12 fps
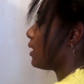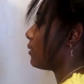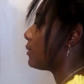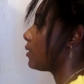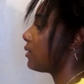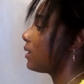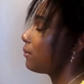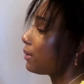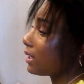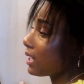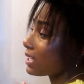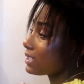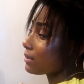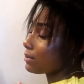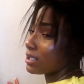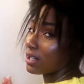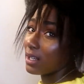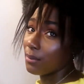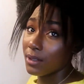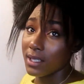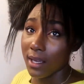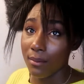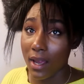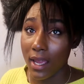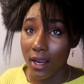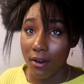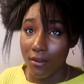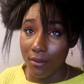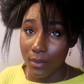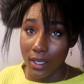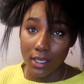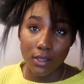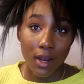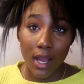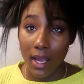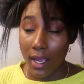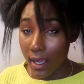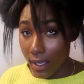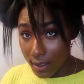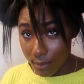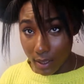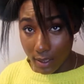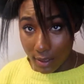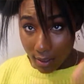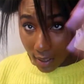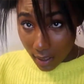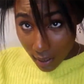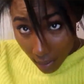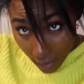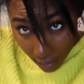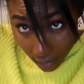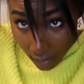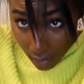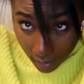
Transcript: I'm doing, but I just be trying to protect my hair from being dry as much as I can.